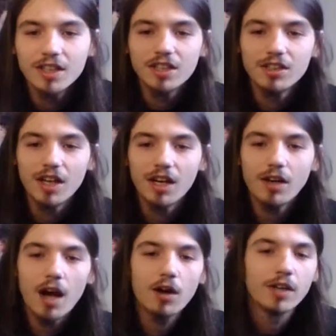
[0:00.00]
You know,
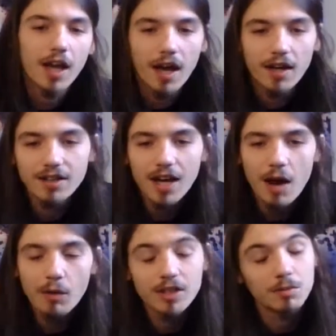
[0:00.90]
oh yeah, I
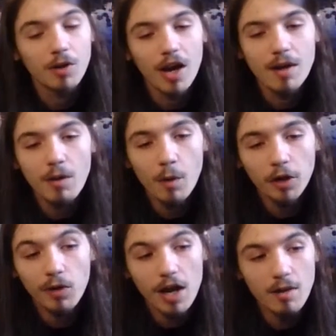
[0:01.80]
want some Kramer. I want a Kramer.